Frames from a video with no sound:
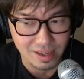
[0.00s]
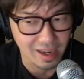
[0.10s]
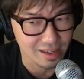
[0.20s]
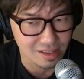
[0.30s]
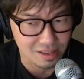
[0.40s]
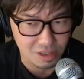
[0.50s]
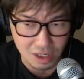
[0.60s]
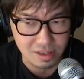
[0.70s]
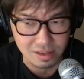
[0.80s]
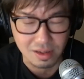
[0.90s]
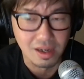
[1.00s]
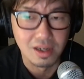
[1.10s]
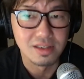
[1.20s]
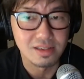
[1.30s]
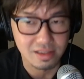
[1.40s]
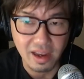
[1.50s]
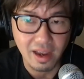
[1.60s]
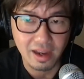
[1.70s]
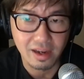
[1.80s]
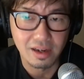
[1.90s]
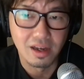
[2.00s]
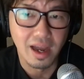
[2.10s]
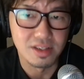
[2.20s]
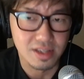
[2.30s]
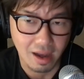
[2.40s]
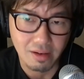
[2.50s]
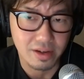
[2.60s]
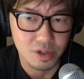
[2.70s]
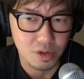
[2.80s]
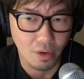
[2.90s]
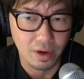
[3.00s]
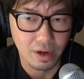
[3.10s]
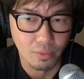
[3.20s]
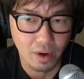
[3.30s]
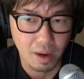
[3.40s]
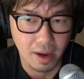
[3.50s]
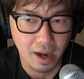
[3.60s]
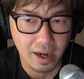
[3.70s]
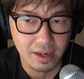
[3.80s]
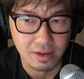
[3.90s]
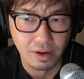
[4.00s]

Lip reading: and it's just saying and telling a story whereby,